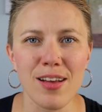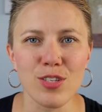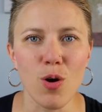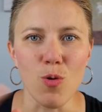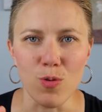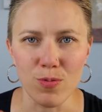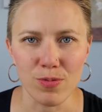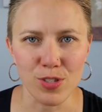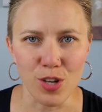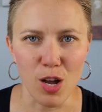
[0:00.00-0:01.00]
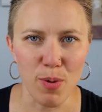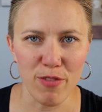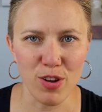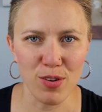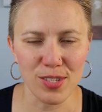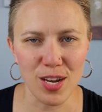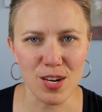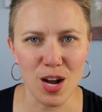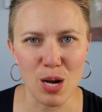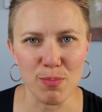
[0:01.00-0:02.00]
So,
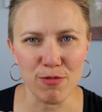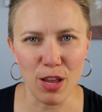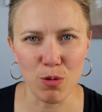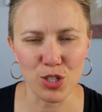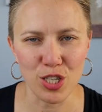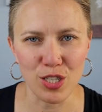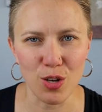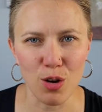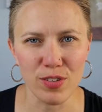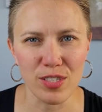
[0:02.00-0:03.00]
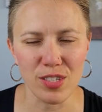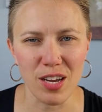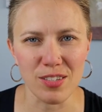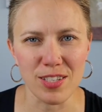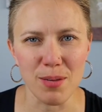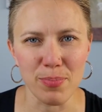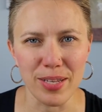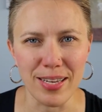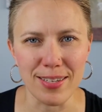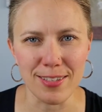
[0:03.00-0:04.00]
stylebyfiona.com, Vanquishing the COVID Style Slump link.